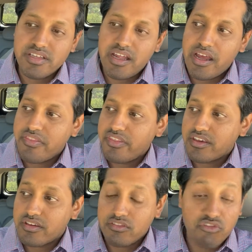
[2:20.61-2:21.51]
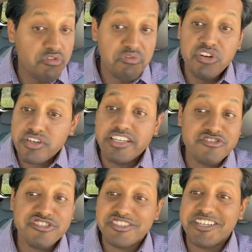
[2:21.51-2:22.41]
that I think look really
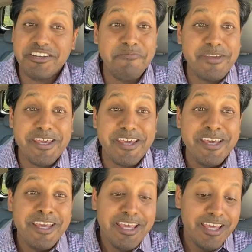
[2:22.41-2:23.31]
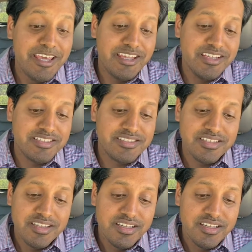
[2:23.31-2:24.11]
interesting to me is,